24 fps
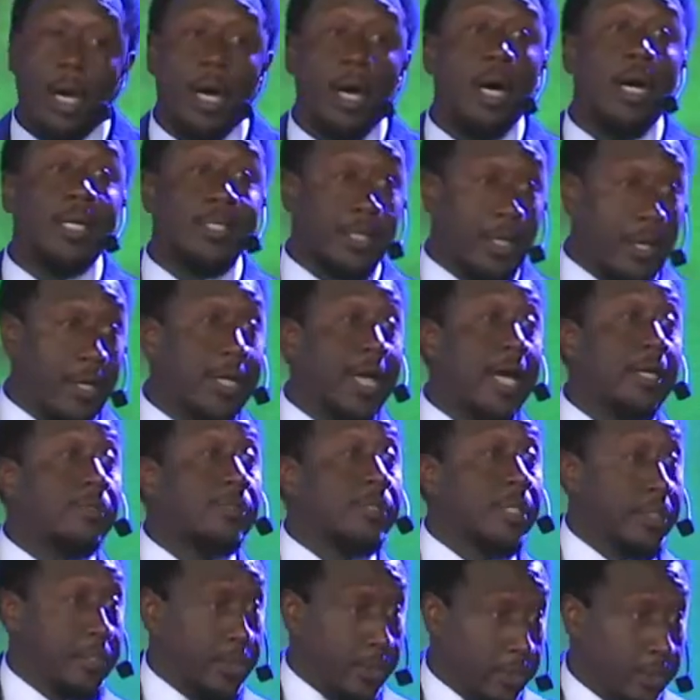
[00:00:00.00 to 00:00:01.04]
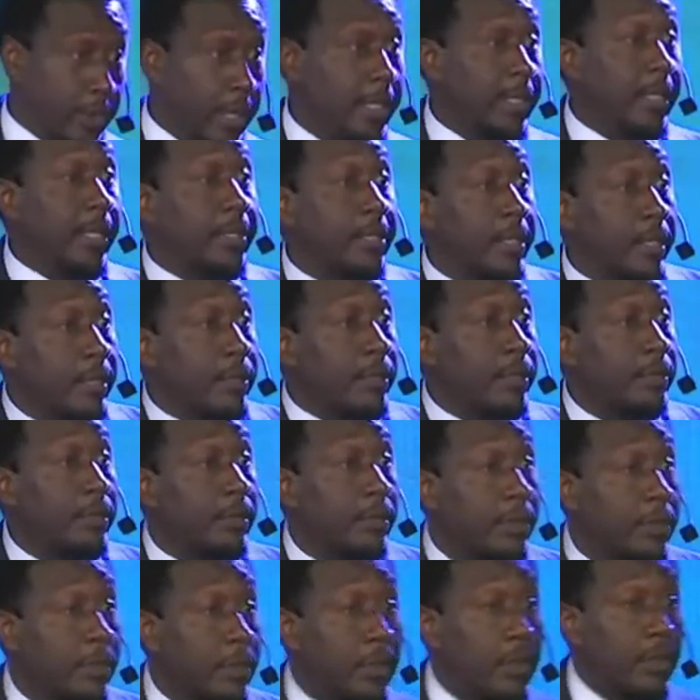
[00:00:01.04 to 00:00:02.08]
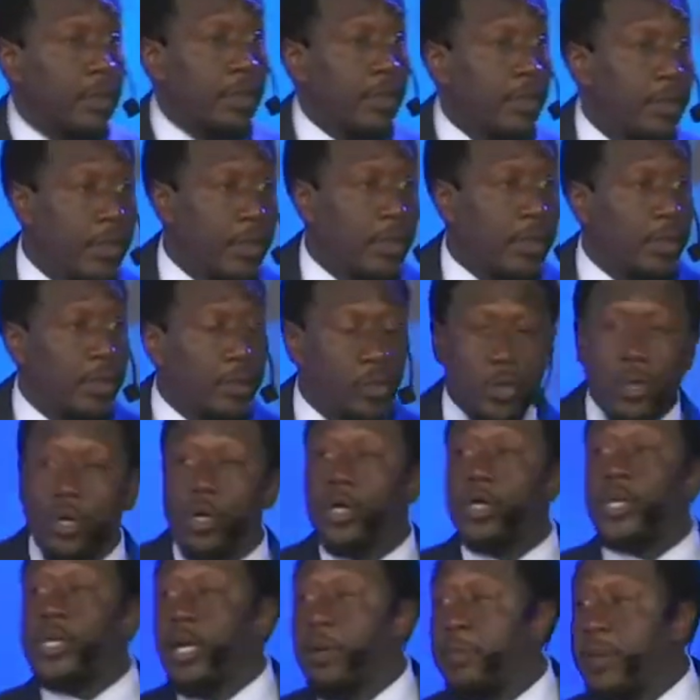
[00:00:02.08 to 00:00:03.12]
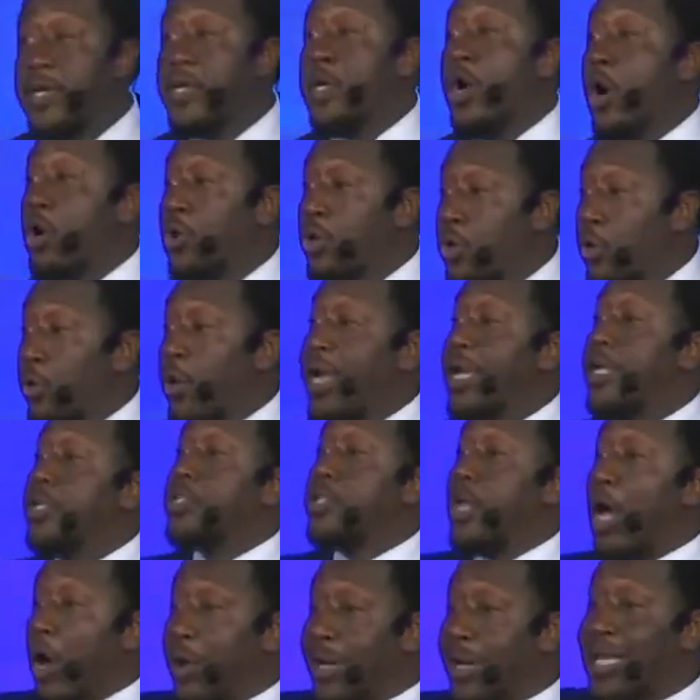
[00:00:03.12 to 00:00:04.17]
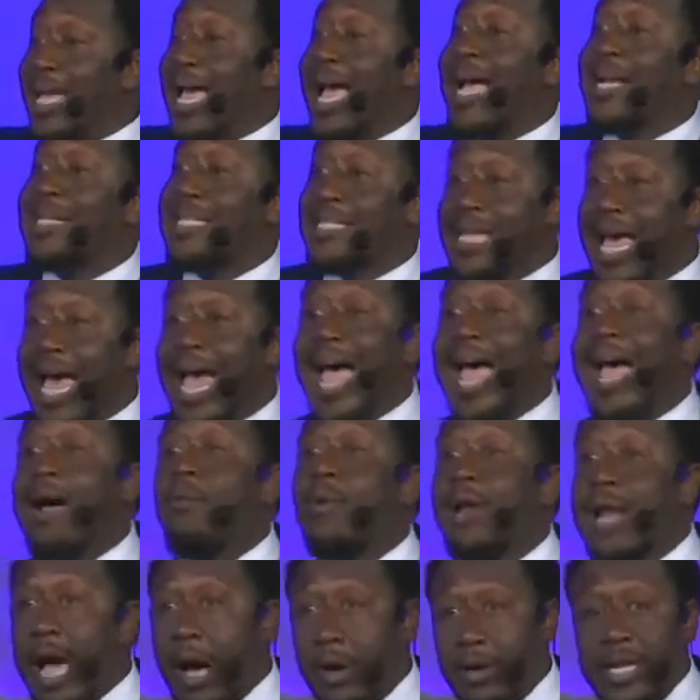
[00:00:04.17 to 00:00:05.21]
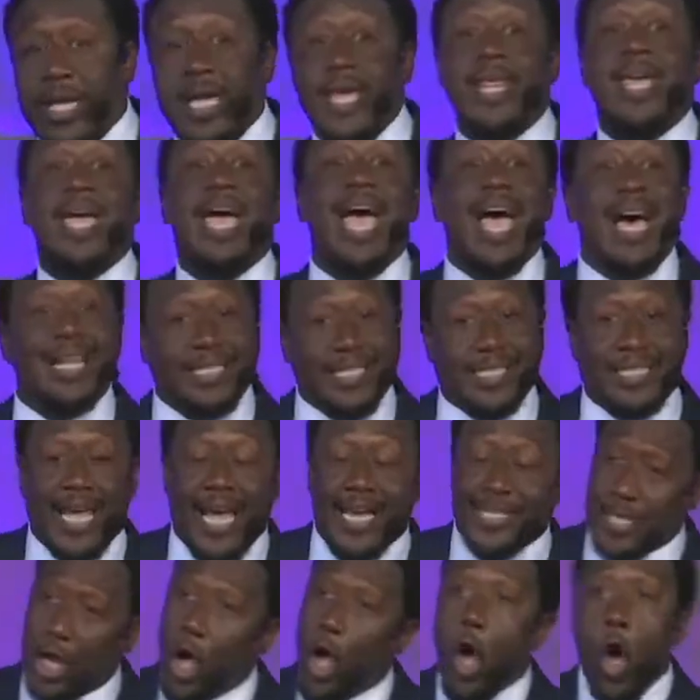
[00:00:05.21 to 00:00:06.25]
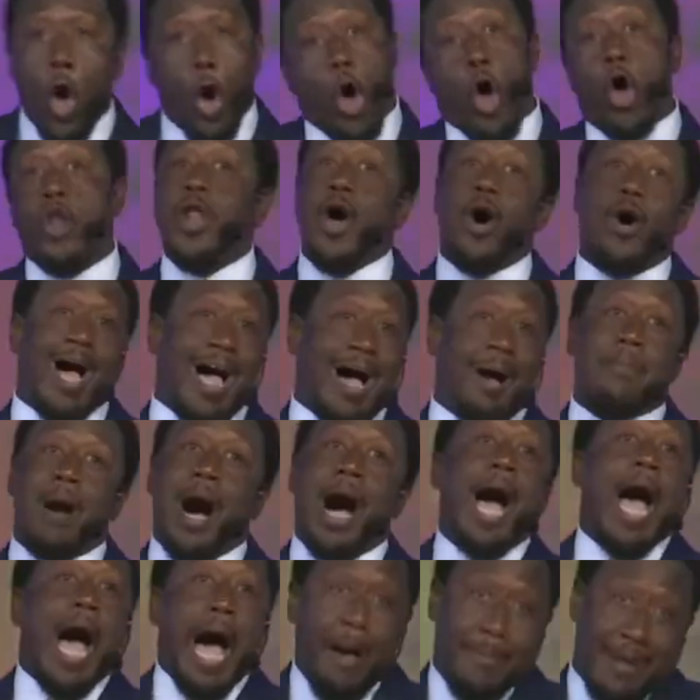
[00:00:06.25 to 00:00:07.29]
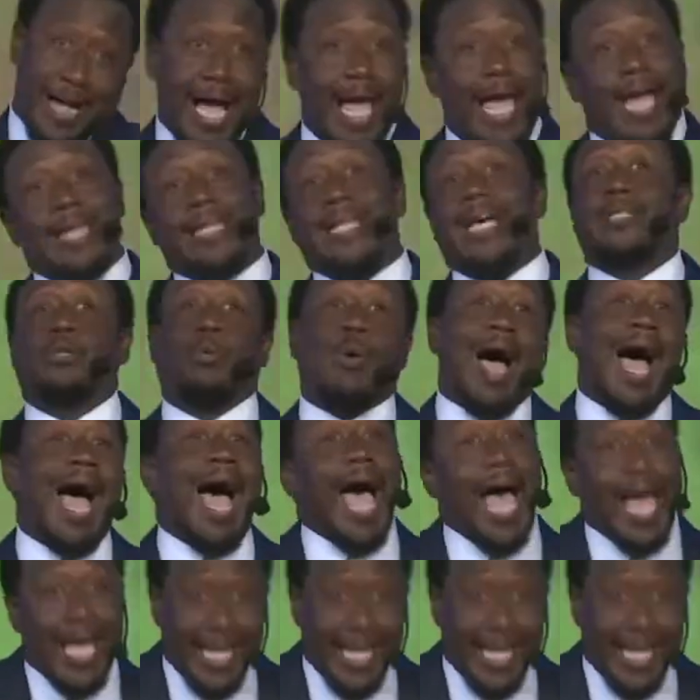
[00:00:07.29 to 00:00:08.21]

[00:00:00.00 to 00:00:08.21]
I told you I would get you straight, didn't I? You'll give me your Greek zodiac sign without any hesitation. Oh, no, I'm a, and that's why.